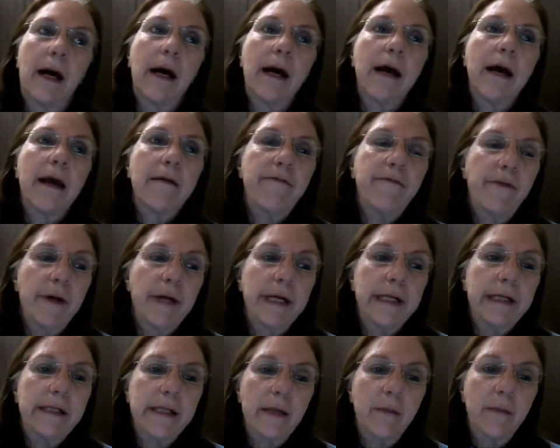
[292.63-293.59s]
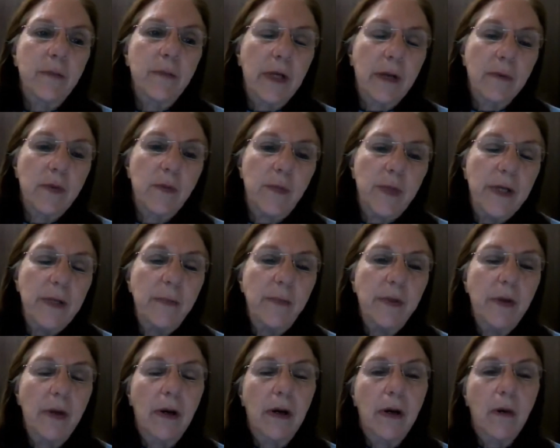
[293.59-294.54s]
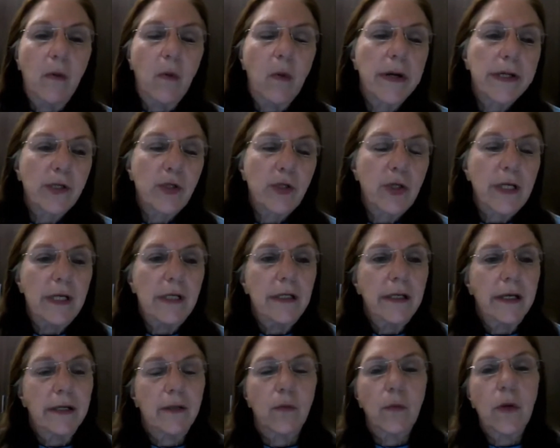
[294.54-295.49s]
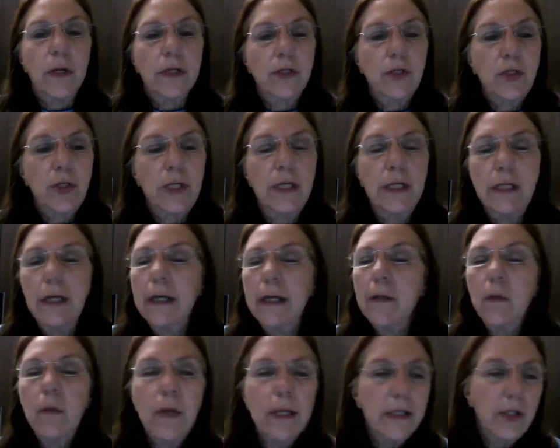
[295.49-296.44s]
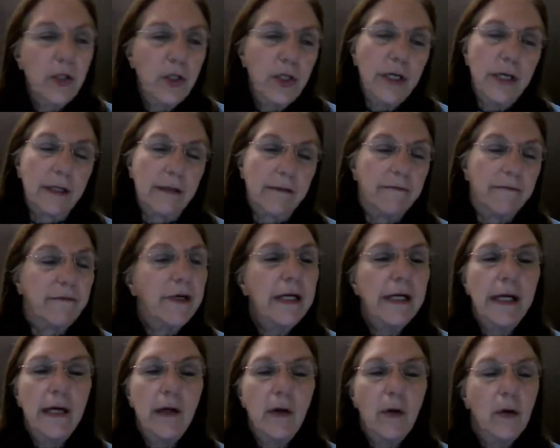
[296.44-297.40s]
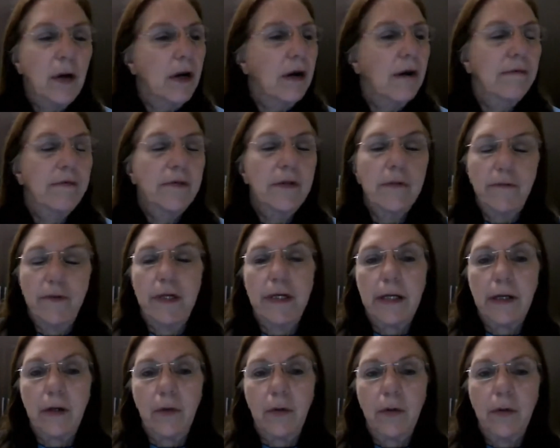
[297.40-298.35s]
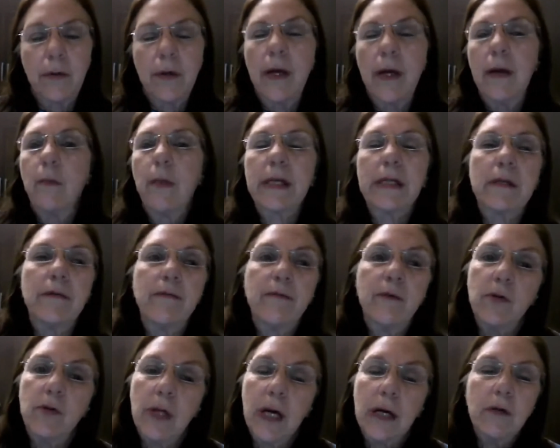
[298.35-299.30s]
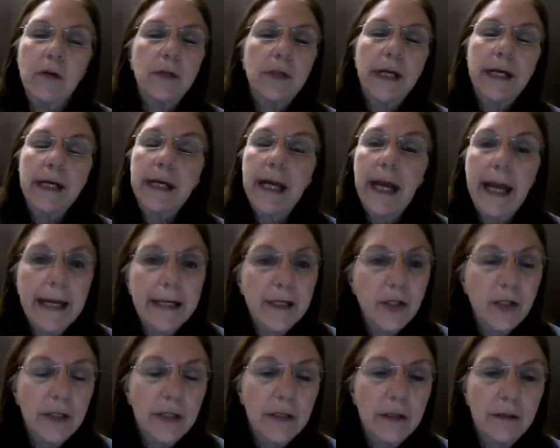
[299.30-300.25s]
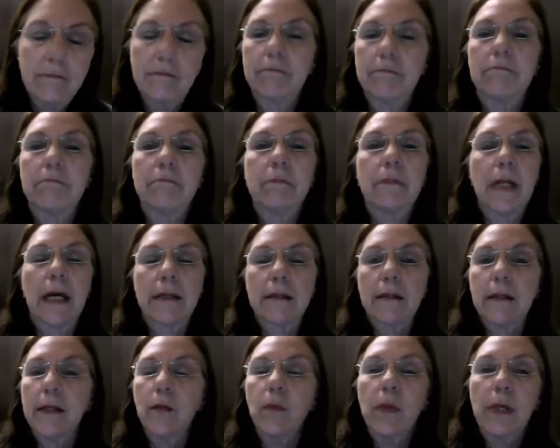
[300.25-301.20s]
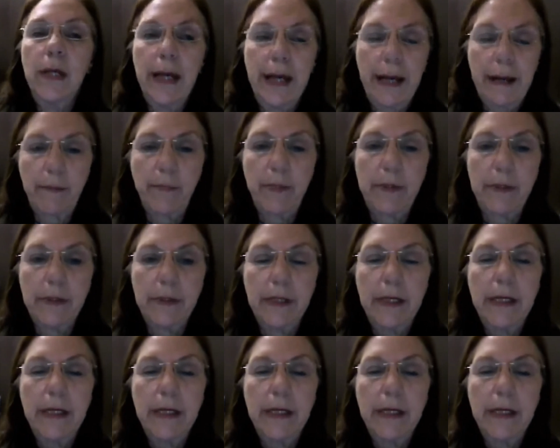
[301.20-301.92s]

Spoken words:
I find sometimes people are watching and watching and watching video after video. But if you don't take action, nothing will happen.